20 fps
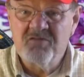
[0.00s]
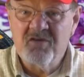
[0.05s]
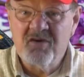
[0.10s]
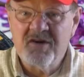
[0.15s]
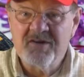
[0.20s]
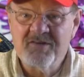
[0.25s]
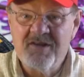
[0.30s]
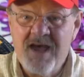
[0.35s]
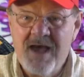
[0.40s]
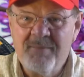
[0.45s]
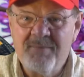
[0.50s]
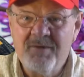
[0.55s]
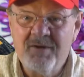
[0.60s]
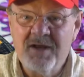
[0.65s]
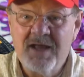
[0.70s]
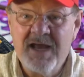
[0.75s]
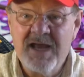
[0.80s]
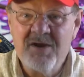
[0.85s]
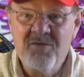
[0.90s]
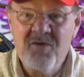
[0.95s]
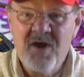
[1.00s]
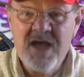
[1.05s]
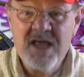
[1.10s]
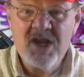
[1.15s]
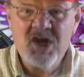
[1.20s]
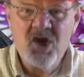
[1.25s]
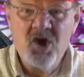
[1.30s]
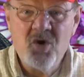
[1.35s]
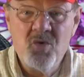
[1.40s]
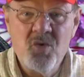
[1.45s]
for example, a
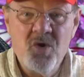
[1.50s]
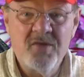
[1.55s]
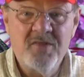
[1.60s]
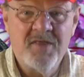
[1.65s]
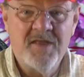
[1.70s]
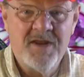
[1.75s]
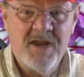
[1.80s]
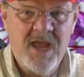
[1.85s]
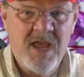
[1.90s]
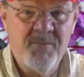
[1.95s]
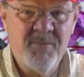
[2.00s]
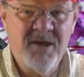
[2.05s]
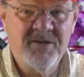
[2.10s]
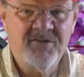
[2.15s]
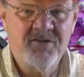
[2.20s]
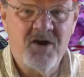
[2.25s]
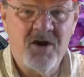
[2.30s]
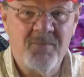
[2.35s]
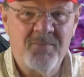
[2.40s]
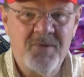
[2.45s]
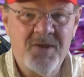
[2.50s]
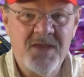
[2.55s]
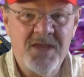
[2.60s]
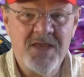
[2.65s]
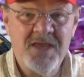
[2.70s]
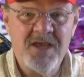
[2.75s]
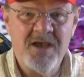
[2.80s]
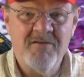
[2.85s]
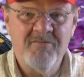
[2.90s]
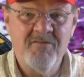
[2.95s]
radio with an
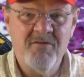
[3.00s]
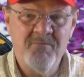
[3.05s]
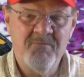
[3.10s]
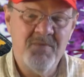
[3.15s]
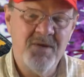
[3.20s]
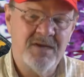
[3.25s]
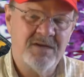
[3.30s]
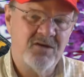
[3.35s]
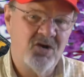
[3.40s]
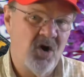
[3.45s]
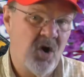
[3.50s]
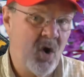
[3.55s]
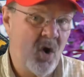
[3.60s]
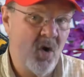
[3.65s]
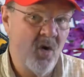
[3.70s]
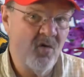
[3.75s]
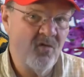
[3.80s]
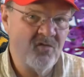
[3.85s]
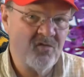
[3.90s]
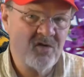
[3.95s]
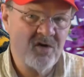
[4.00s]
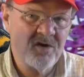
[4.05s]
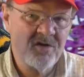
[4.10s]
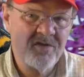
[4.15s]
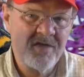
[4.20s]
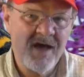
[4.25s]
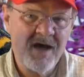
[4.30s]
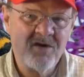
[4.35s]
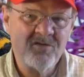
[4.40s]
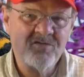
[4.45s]
MSRP of a bit over a
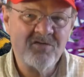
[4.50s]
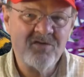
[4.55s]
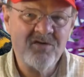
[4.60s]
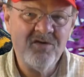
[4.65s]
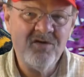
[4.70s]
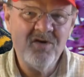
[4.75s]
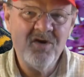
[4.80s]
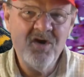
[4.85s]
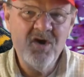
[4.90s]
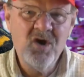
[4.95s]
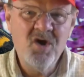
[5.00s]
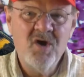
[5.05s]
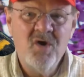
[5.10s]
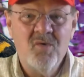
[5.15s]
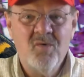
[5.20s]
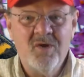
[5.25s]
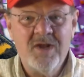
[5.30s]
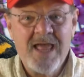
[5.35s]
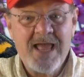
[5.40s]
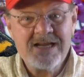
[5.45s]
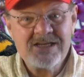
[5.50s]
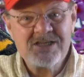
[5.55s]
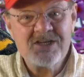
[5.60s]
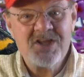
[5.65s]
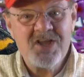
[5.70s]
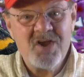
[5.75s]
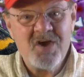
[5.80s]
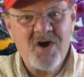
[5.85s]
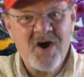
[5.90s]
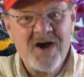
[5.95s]
thousand will
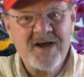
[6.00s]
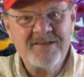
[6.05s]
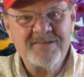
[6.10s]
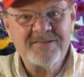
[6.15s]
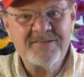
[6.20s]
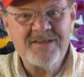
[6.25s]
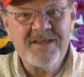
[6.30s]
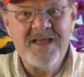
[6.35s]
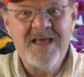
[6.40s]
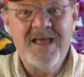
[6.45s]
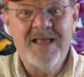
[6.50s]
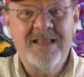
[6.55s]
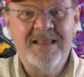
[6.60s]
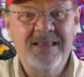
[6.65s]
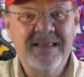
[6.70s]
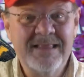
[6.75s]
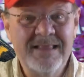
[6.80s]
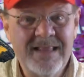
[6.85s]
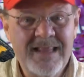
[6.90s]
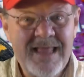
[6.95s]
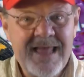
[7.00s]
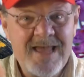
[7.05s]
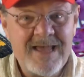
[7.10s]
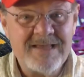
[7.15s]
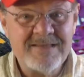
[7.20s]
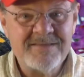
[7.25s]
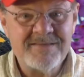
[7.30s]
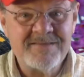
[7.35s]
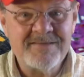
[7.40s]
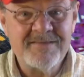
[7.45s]
actually cost
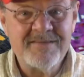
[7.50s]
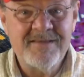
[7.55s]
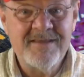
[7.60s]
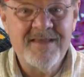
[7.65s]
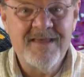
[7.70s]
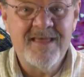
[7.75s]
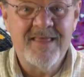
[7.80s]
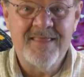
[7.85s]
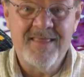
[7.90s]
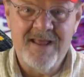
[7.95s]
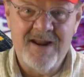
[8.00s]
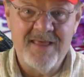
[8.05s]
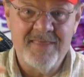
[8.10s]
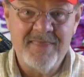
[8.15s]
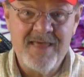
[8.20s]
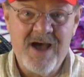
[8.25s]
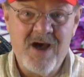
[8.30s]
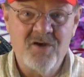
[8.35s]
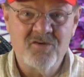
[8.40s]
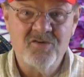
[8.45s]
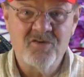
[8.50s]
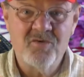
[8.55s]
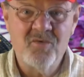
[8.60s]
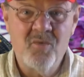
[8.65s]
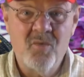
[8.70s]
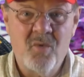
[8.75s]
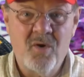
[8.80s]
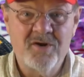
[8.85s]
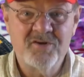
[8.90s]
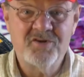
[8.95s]
less than a
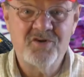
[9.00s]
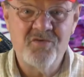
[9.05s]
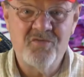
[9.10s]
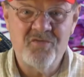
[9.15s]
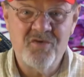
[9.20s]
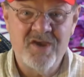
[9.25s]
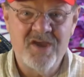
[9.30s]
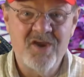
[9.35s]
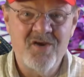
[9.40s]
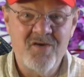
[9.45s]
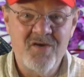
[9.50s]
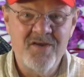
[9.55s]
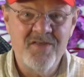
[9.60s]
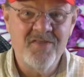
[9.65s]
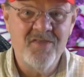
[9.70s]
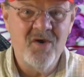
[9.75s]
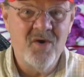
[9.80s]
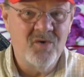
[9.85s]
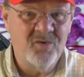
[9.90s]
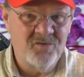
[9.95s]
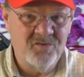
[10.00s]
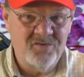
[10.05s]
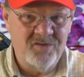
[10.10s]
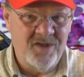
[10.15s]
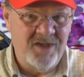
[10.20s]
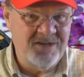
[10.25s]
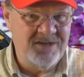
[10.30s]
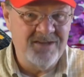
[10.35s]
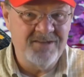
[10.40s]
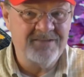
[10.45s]
thousand once you figure in those
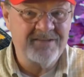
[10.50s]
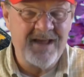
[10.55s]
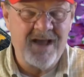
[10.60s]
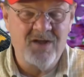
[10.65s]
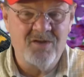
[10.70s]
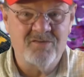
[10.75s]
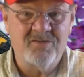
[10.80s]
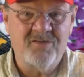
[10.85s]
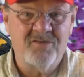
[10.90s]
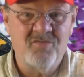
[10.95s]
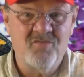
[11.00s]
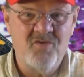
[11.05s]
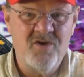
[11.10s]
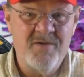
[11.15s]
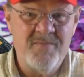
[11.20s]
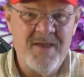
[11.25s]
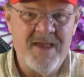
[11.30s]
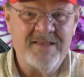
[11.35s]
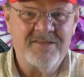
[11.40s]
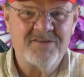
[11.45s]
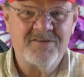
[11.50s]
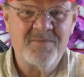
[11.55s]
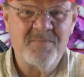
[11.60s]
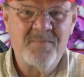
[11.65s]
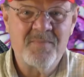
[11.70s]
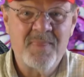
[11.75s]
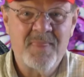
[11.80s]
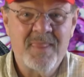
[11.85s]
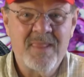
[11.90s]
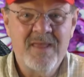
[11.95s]
uh, discounts and rebates.
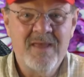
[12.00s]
